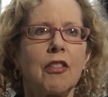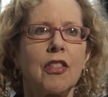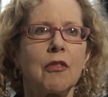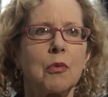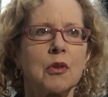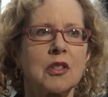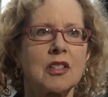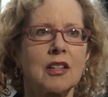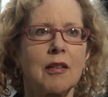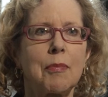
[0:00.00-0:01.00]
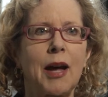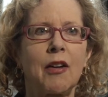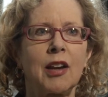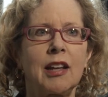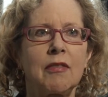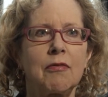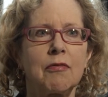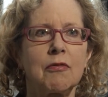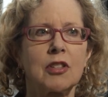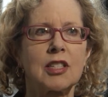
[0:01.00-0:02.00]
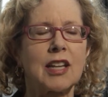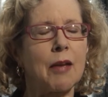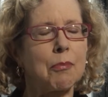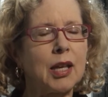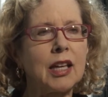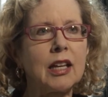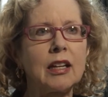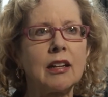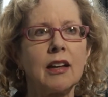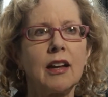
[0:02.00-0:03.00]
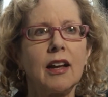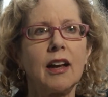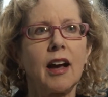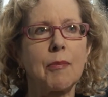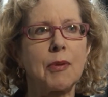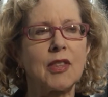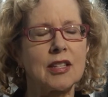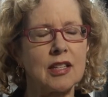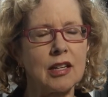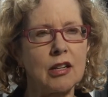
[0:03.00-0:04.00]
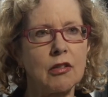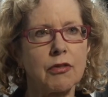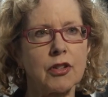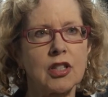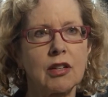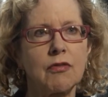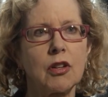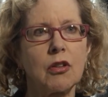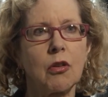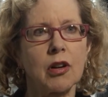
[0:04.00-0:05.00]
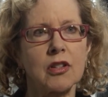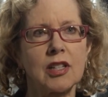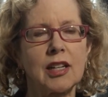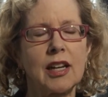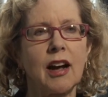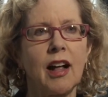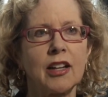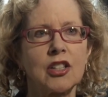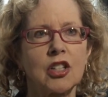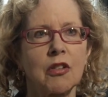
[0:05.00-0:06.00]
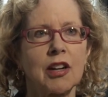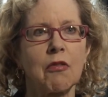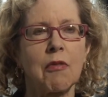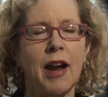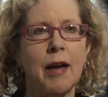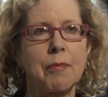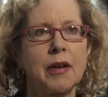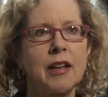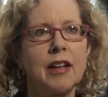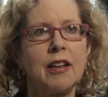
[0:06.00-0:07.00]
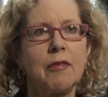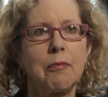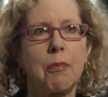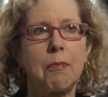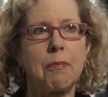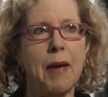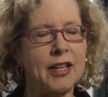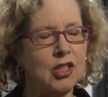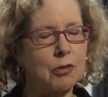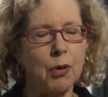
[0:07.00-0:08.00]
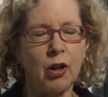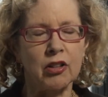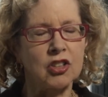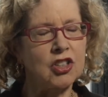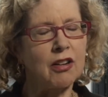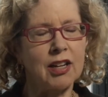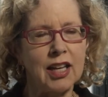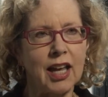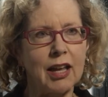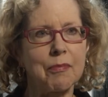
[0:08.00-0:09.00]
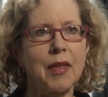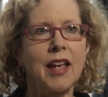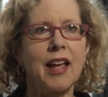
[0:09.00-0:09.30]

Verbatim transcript: that was about a stampede up at the City University of New York City College during a rap basketball charity game.